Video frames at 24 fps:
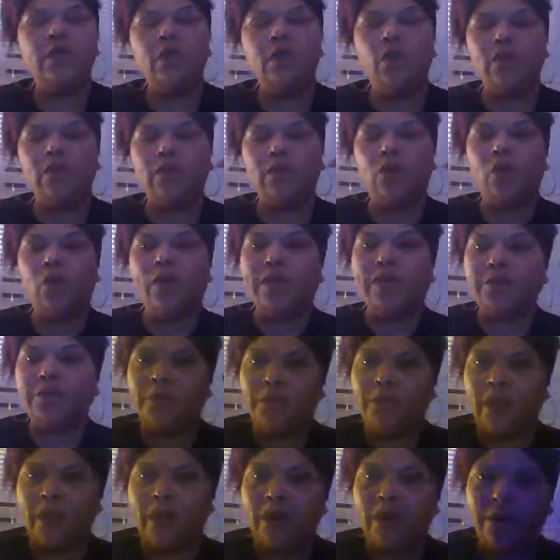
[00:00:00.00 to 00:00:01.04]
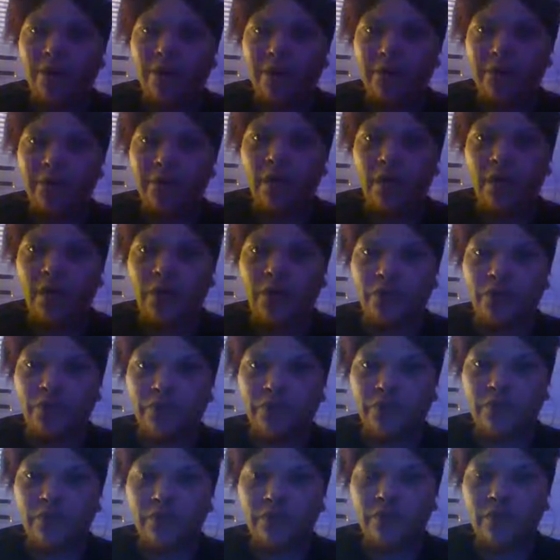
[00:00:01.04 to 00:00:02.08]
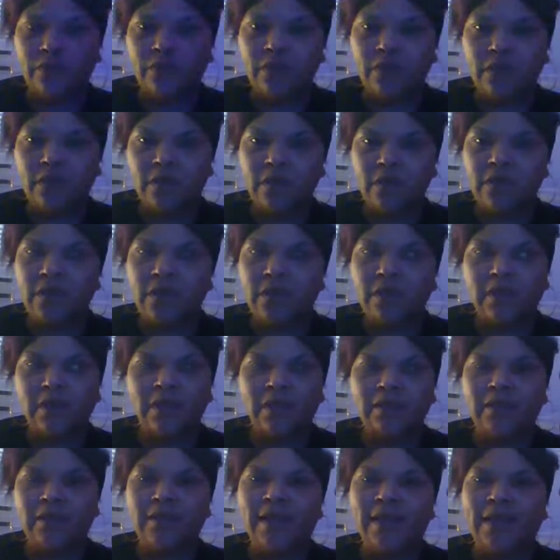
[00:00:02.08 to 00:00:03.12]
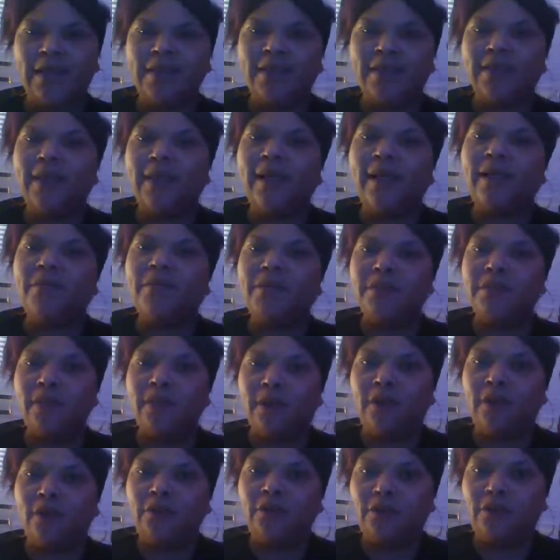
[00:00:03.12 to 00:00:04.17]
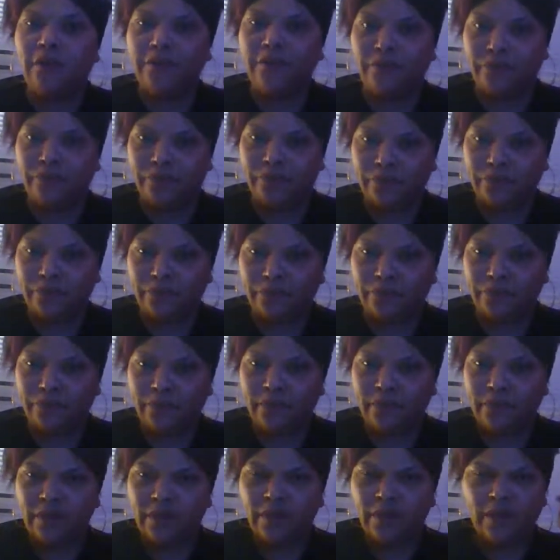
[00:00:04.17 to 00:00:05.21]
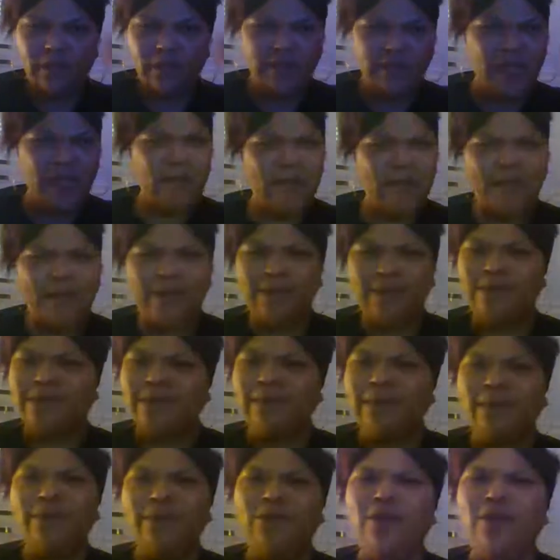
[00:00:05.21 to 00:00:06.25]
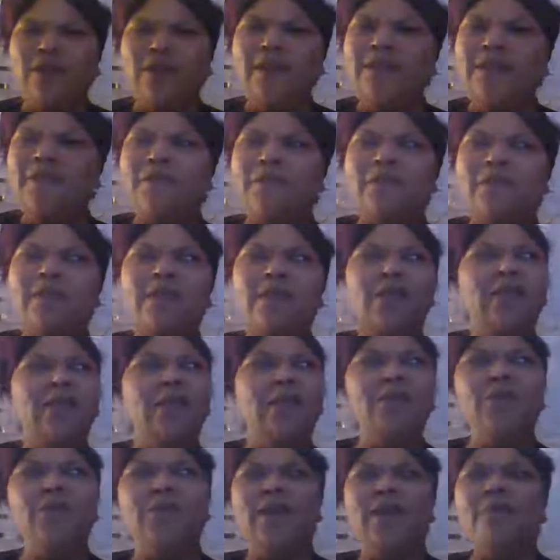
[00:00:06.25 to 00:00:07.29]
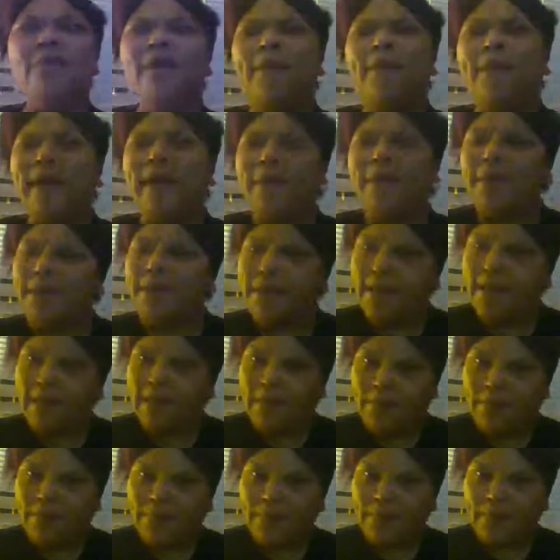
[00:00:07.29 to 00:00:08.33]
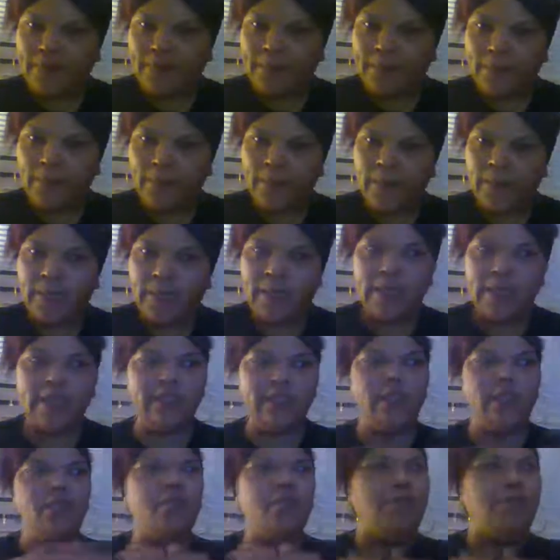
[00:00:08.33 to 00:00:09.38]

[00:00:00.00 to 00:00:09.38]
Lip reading: was a whisper I heard. No, this is not the time. It's not over. So I'm good, Lord. Let me go get my baby then. Because he